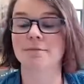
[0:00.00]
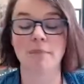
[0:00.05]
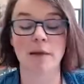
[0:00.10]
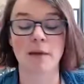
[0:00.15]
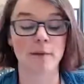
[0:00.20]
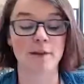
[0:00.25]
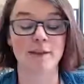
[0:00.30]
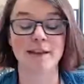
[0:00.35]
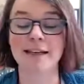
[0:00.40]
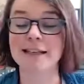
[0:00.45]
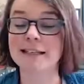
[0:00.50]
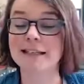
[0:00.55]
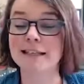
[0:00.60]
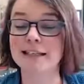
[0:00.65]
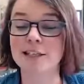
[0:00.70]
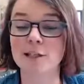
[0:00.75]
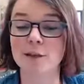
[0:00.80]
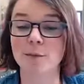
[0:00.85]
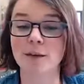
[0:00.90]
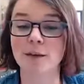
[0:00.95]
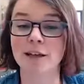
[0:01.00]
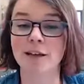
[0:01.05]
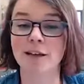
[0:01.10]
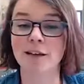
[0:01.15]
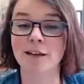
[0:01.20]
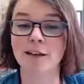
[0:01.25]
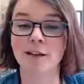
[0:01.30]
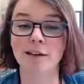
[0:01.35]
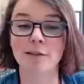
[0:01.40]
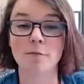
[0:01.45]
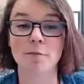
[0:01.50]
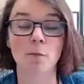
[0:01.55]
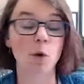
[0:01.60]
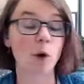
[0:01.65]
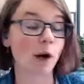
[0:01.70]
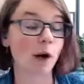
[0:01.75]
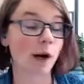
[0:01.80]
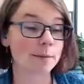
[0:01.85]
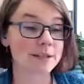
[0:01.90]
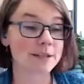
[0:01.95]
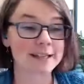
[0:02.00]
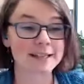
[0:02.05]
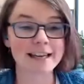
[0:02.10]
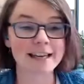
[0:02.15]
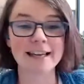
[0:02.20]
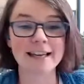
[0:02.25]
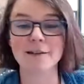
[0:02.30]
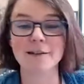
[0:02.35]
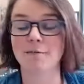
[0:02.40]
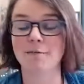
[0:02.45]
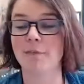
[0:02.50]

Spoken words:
Maybe things need to be more up to date.